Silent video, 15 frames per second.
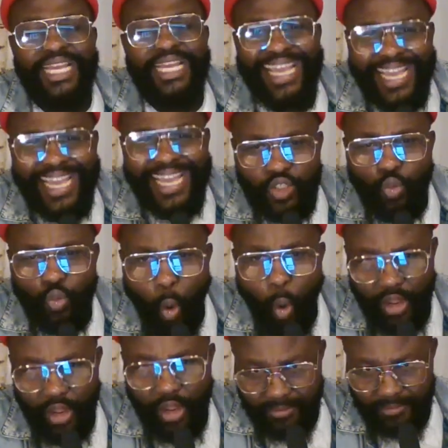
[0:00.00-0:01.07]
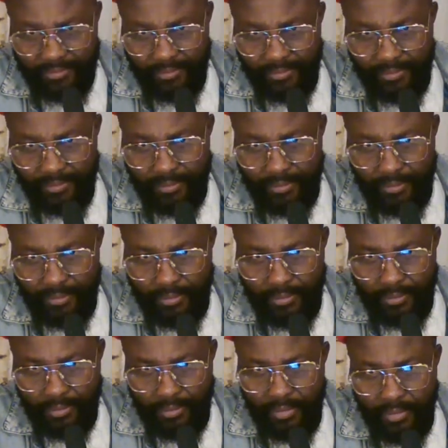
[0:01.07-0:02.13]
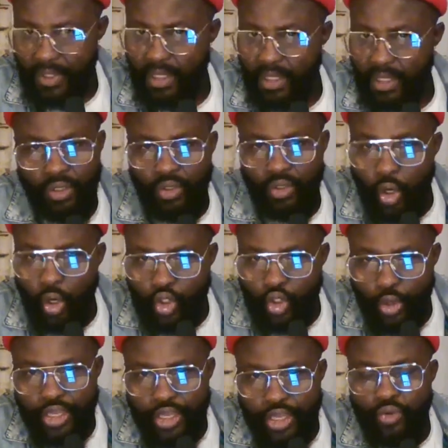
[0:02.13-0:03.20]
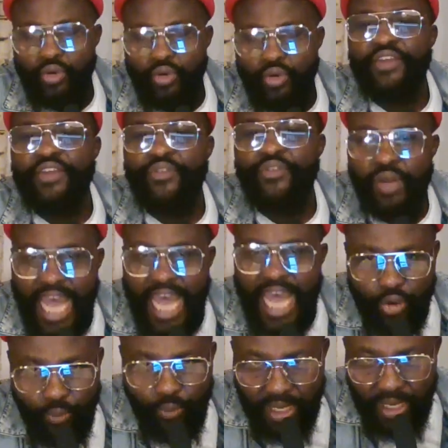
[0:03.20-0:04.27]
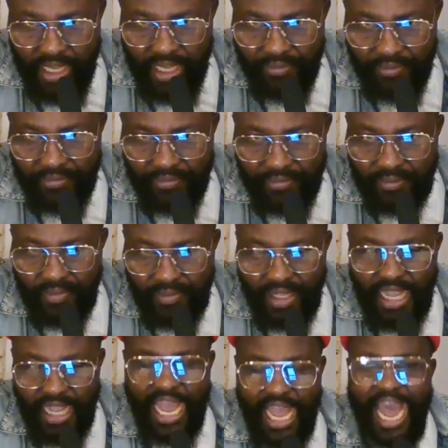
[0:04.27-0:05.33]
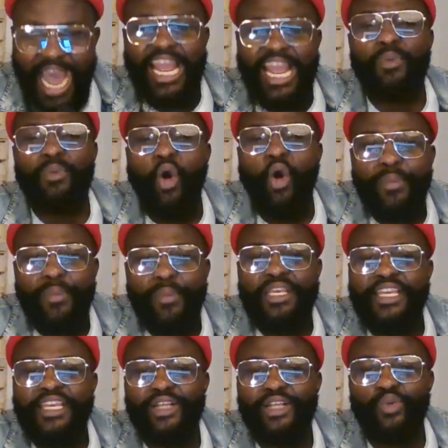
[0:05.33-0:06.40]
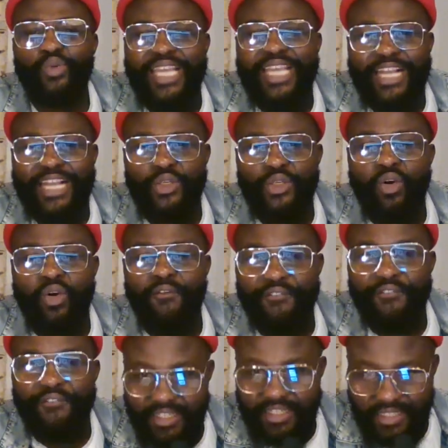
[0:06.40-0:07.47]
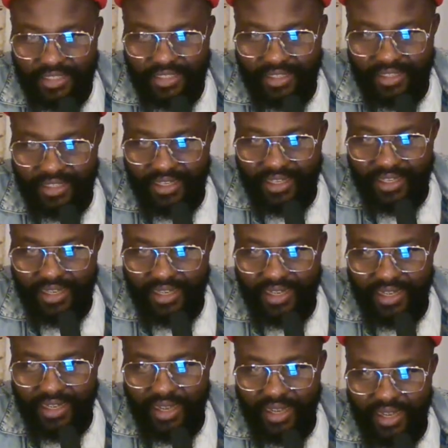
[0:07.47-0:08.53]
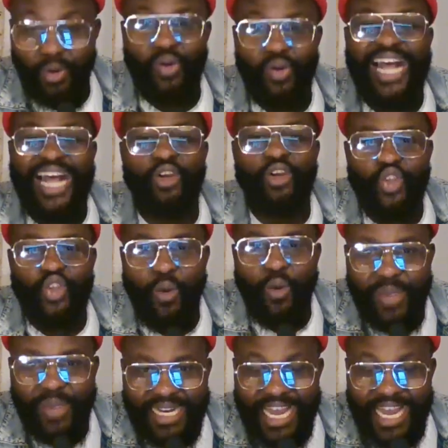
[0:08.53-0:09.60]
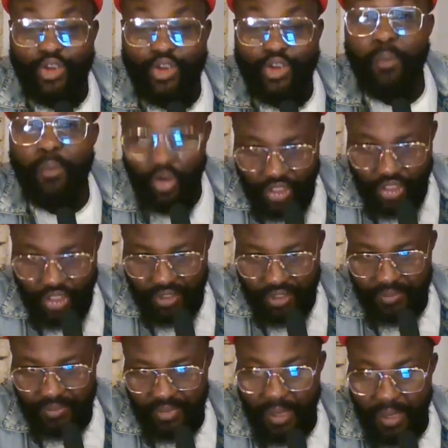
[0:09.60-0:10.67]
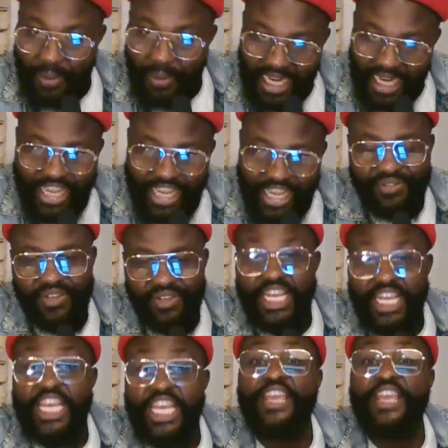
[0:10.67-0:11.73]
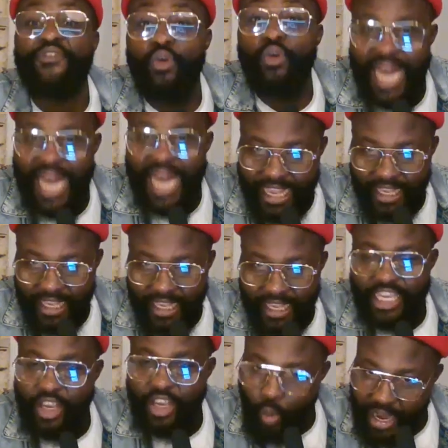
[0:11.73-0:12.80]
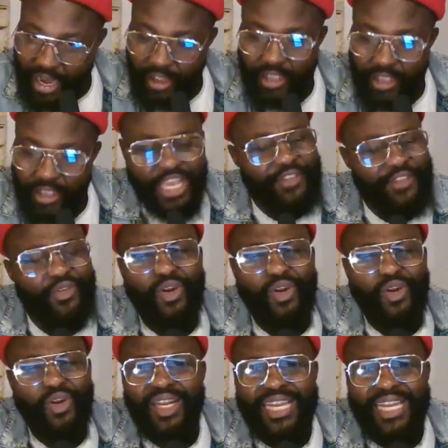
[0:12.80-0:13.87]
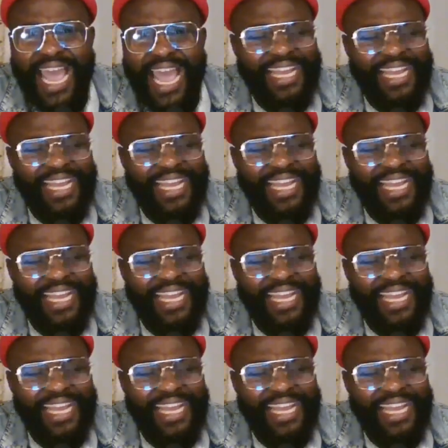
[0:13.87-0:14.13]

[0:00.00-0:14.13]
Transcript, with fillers: is working. No showing you. If you like, you believe. I am coming here to get you convinced. But that does not mean that you must believe. If you like, if you don't like,